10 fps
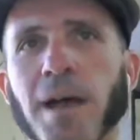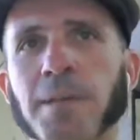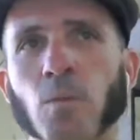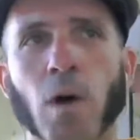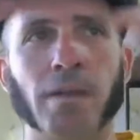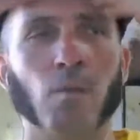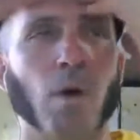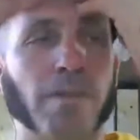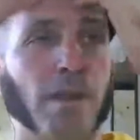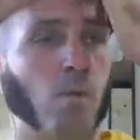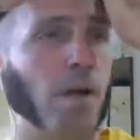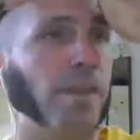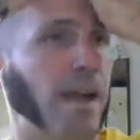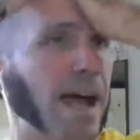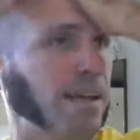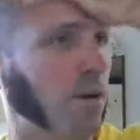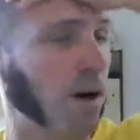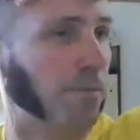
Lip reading: I mean, one that I know of for